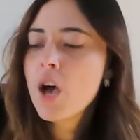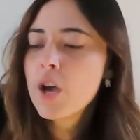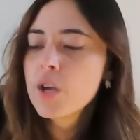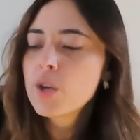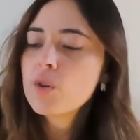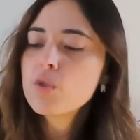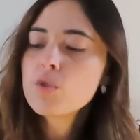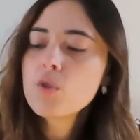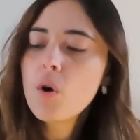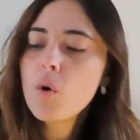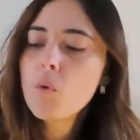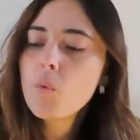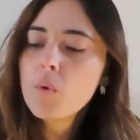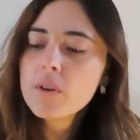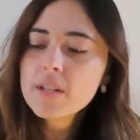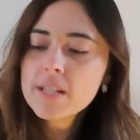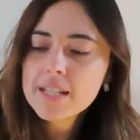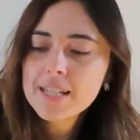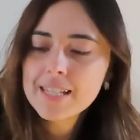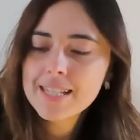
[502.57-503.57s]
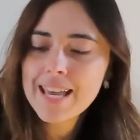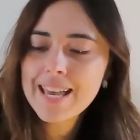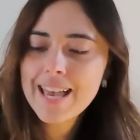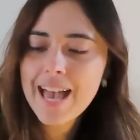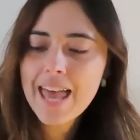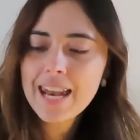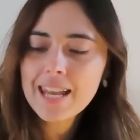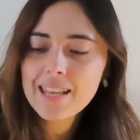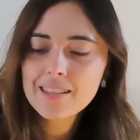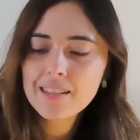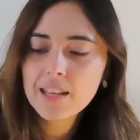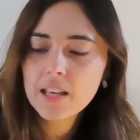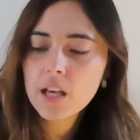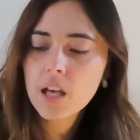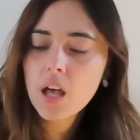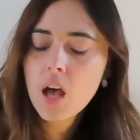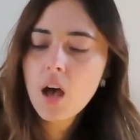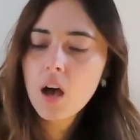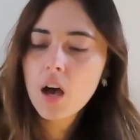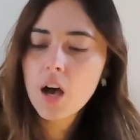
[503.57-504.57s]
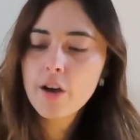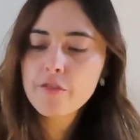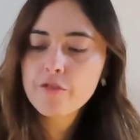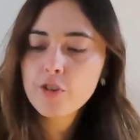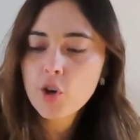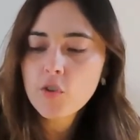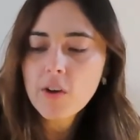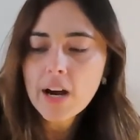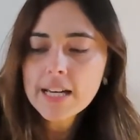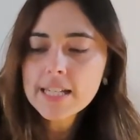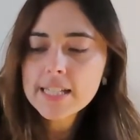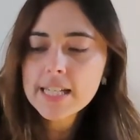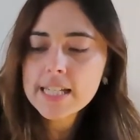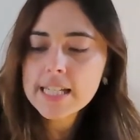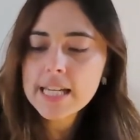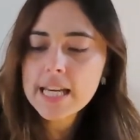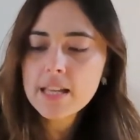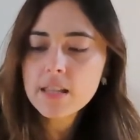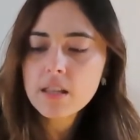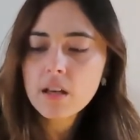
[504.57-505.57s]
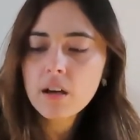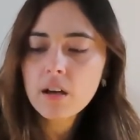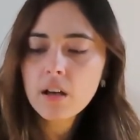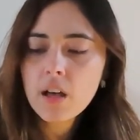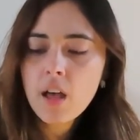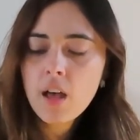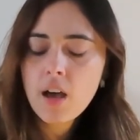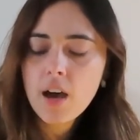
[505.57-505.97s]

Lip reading: You're not wanting to take anything for granted either.